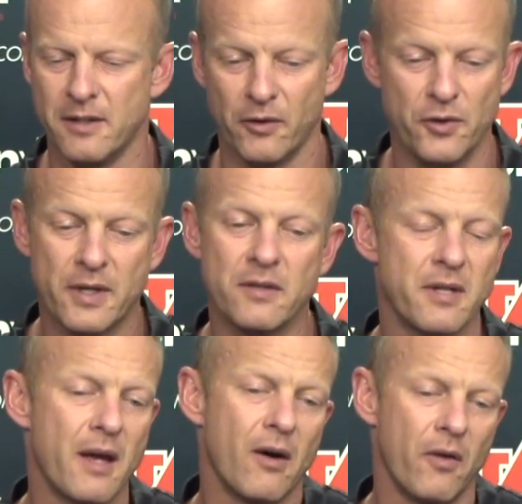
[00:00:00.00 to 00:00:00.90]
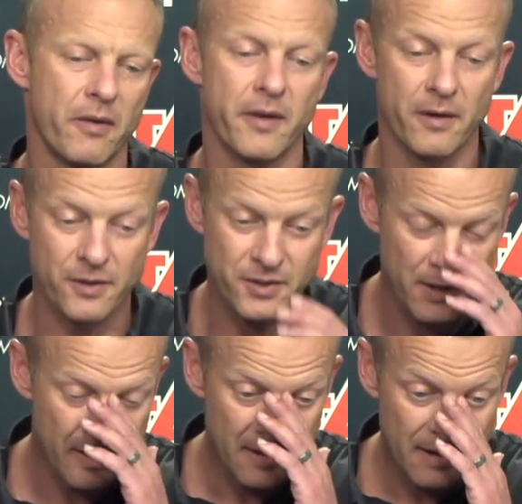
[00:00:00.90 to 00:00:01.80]
You know, you can tell that there's
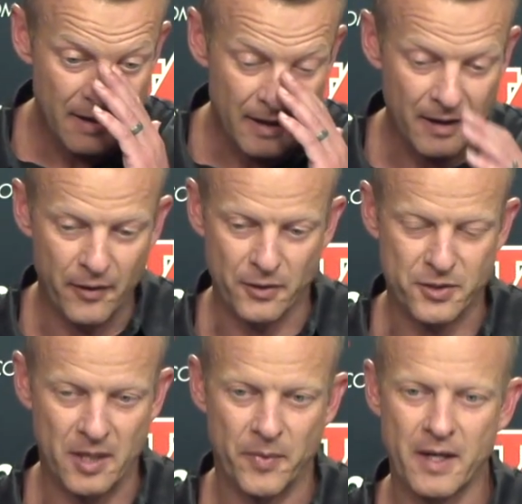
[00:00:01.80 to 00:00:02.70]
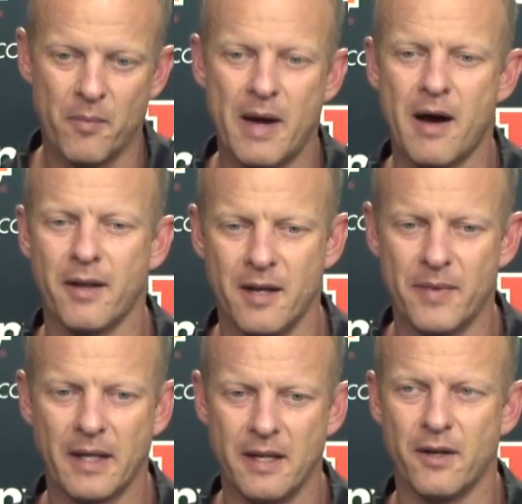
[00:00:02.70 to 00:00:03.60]
there's something about him
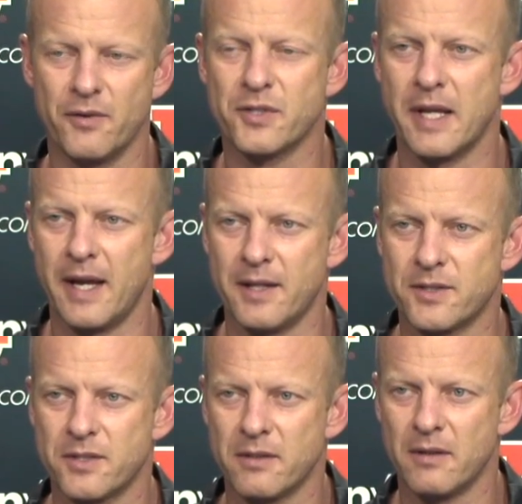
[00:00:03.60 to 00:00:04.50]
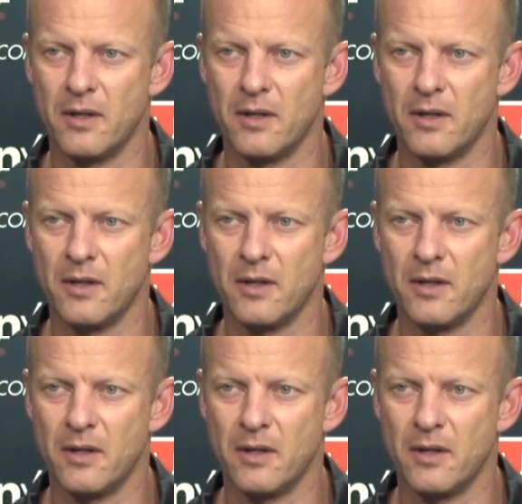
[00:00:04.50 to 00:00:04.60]
that he understands.